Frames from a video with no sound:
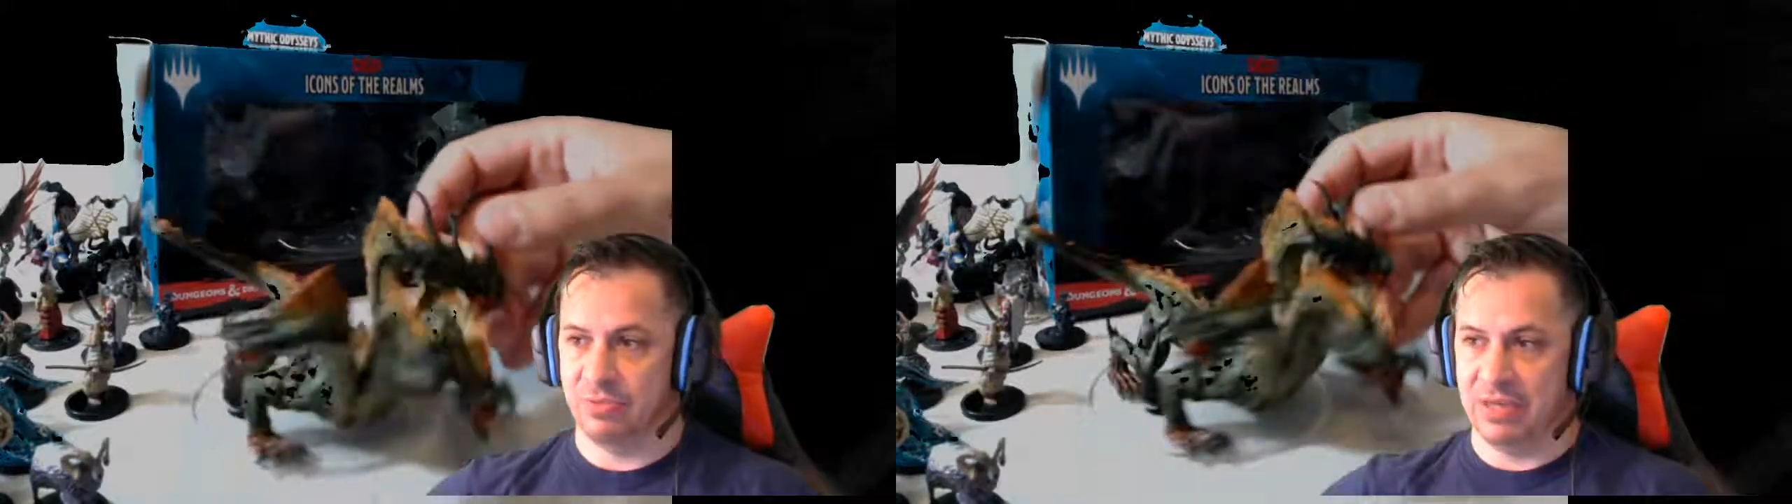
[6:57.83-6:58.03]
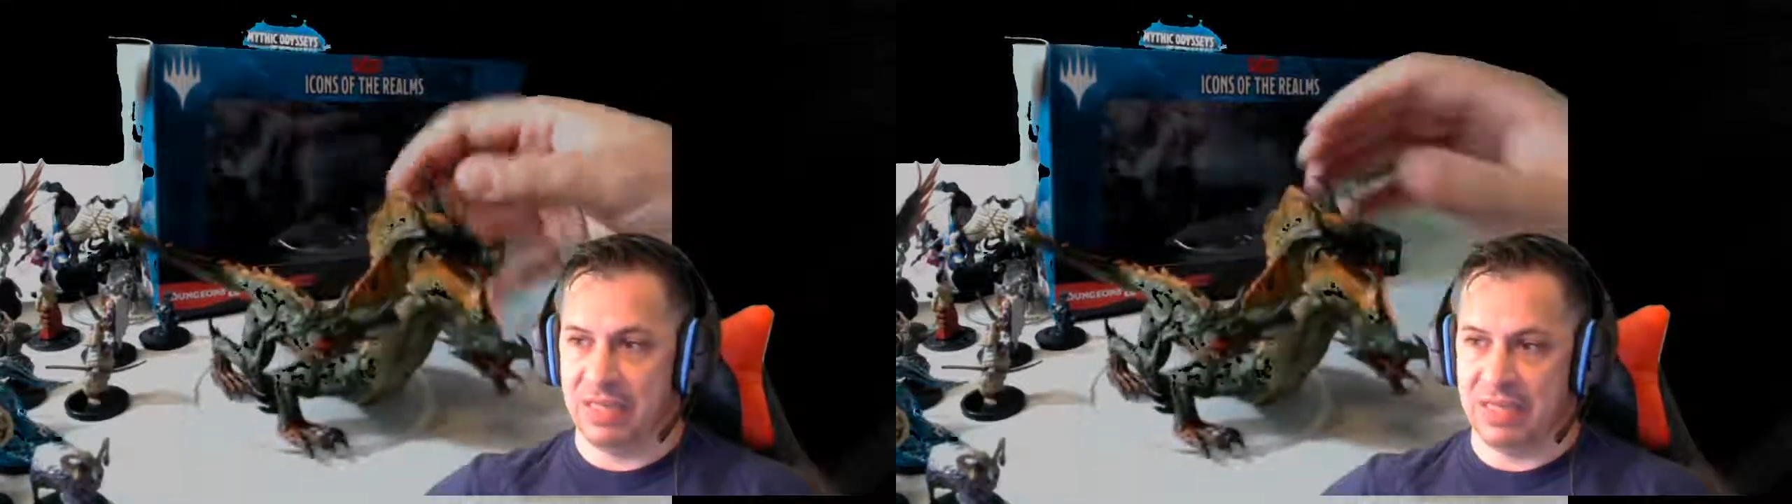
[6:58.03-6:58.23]

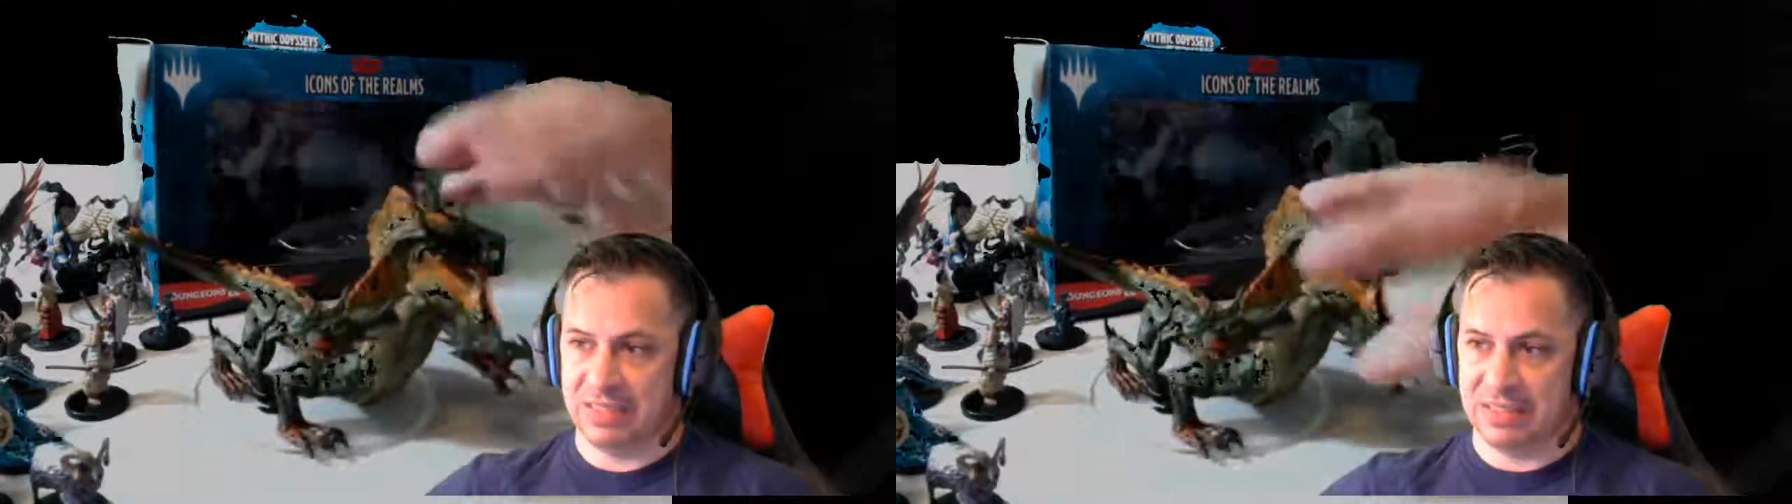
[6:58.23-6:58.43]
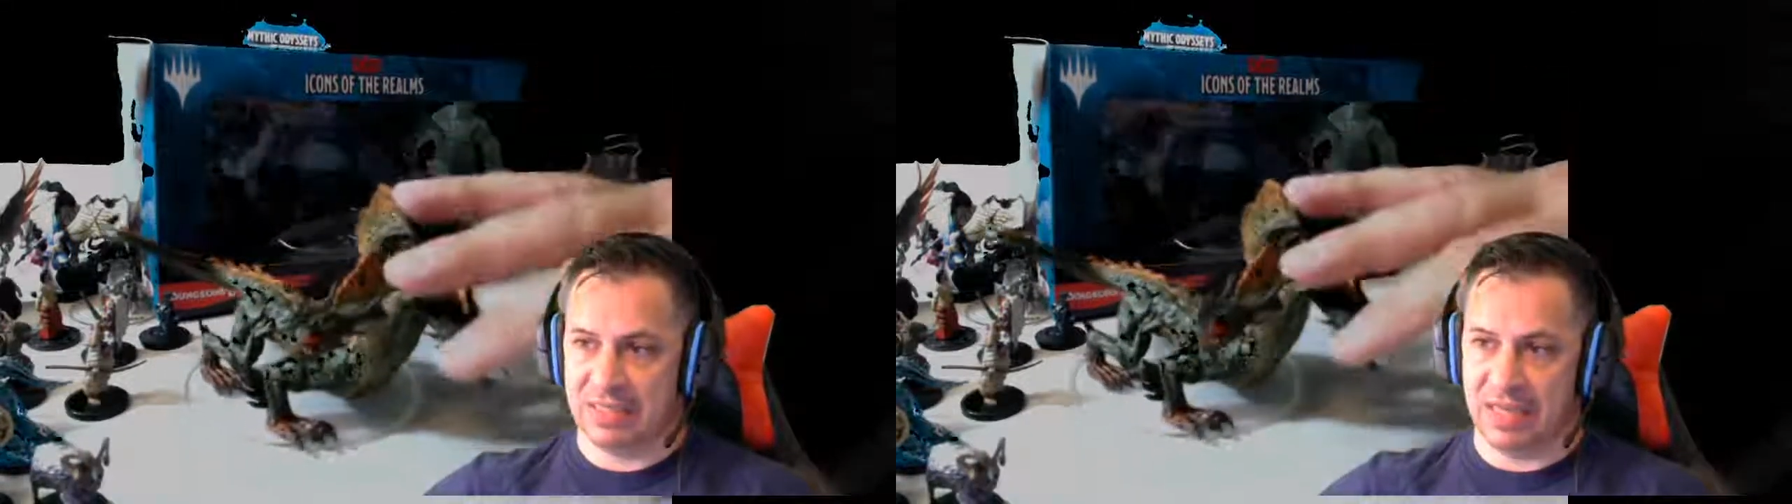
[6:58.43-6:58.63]
when he
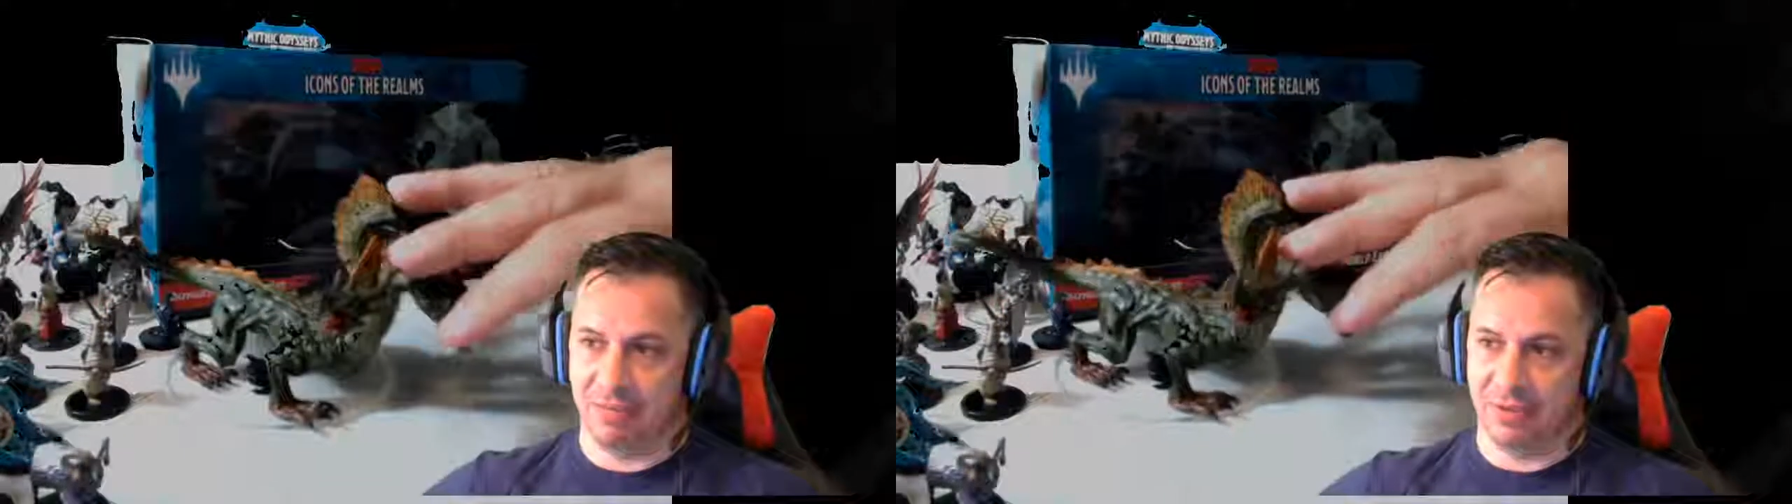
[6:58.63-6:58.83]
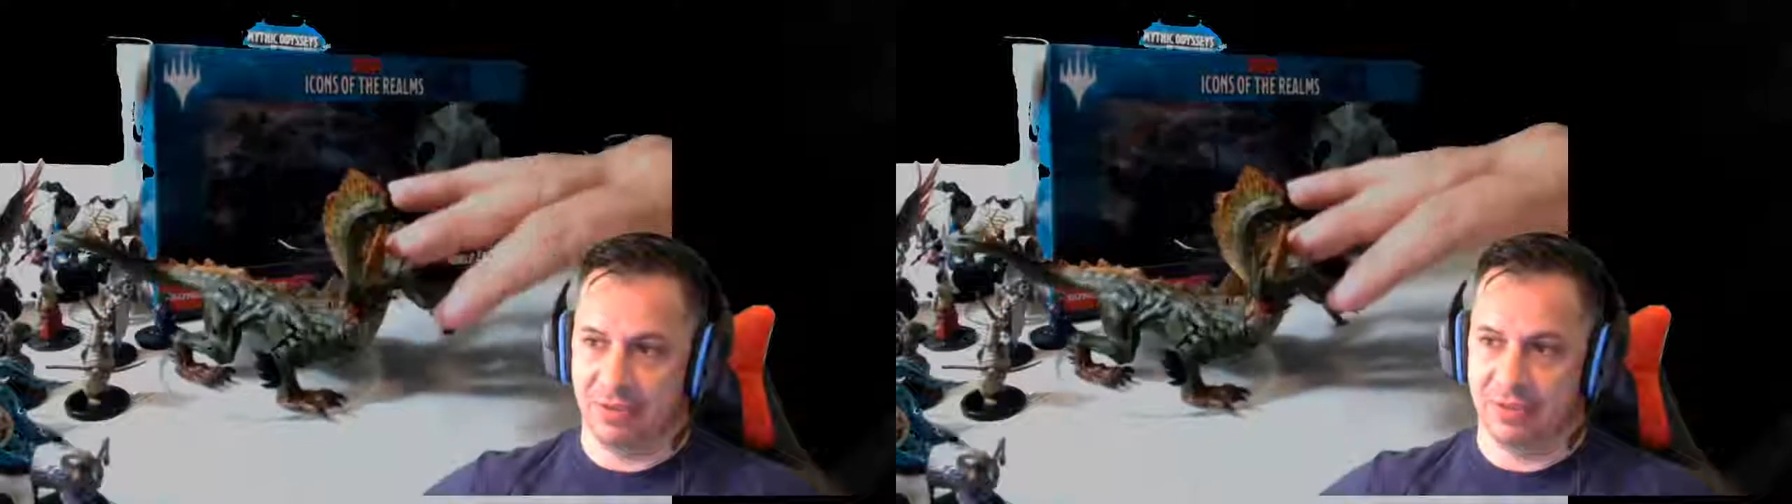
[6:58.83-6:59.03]
hits the
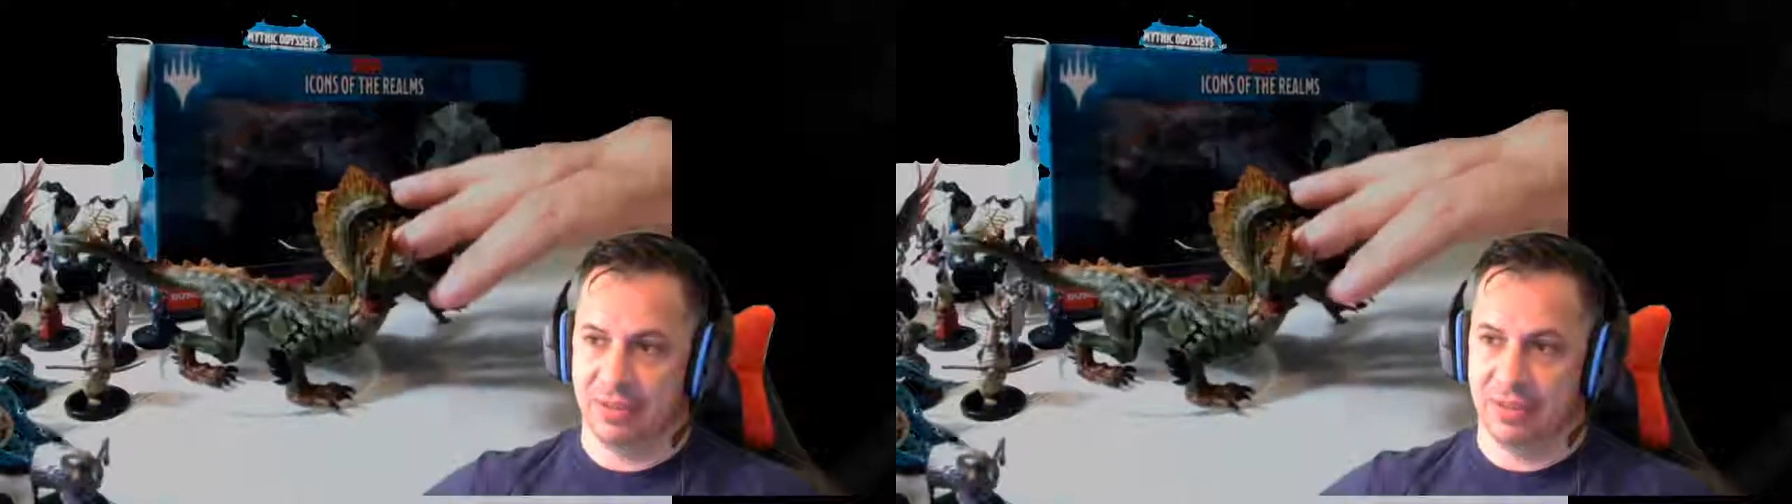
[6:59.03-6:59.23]
table,